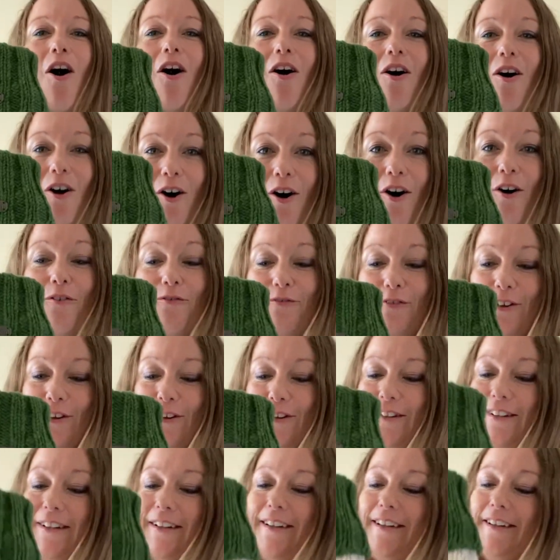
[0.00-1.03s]

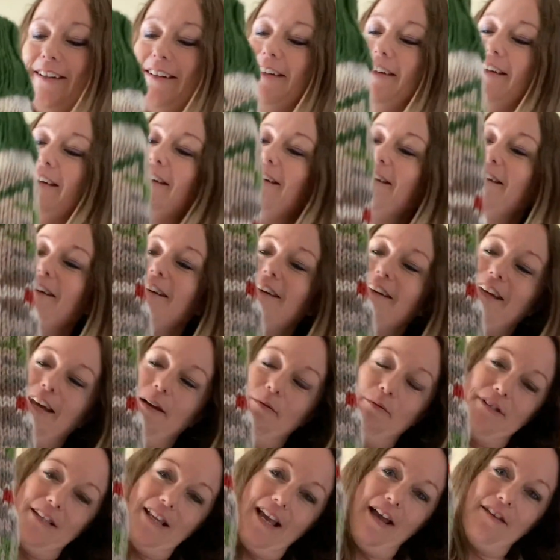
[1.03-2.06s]
awful. He
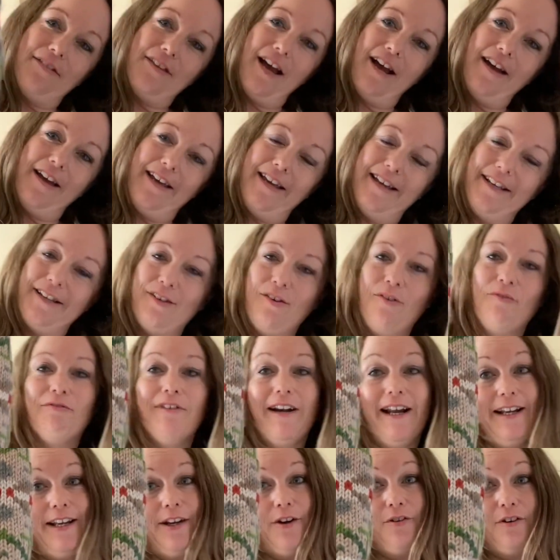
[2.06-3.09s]
was like, that is
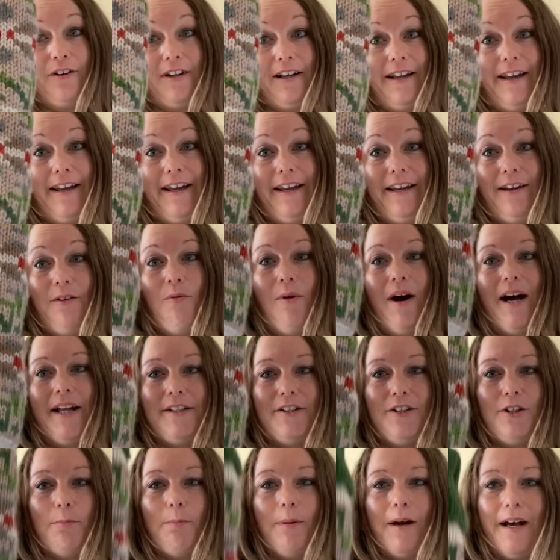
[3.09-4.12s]
really ugly. Why
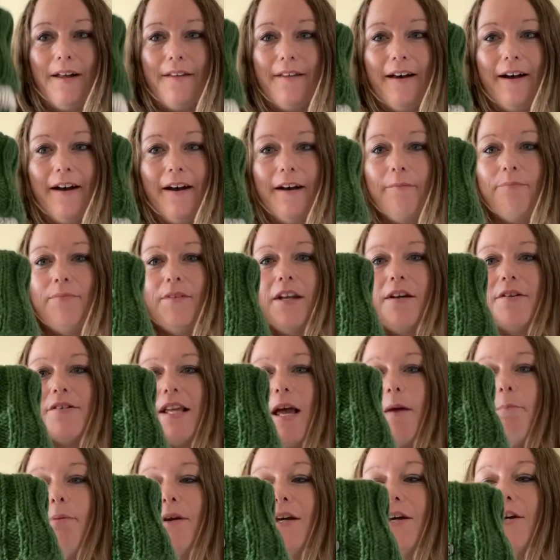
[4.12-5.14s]
did you buy that? And I was
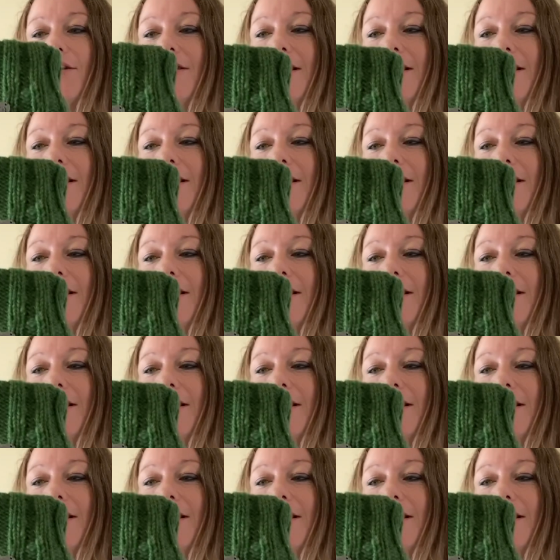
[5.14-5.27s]
like, because